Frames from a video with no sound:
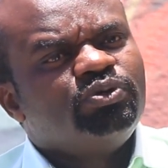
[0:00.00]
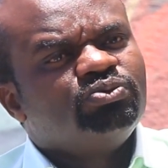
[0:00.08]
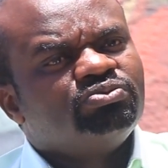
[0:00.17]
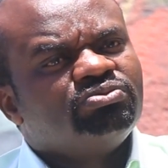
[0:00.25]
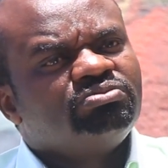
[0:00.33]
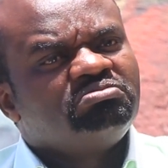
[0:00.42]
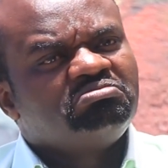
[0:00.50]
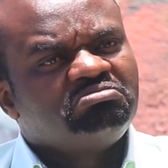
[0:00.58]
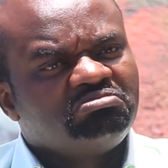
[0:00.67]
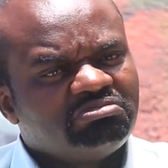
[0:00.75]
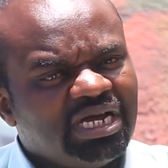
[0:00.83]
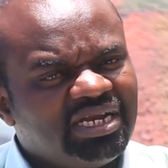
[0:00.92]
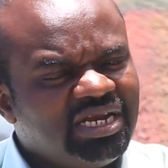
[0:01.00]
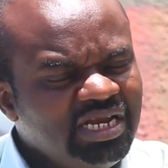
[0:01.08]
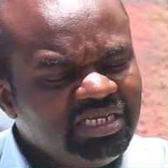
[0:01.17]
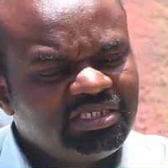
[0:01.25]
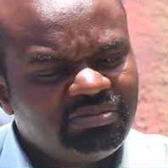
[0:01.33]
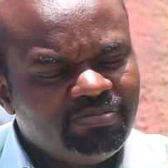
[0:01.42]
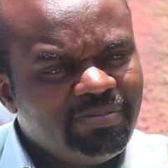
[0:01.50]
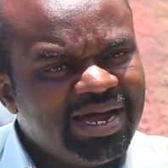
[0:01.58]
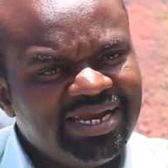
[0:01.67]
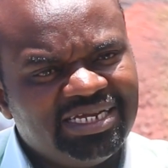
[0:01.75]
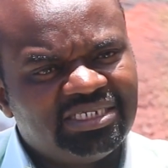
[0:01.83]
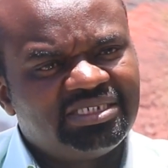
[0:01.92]
you at least
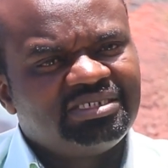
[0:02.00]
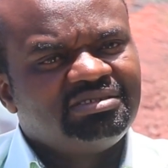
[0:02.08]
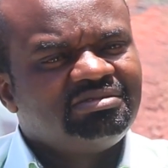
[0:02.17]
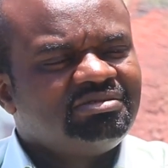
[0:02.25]
manage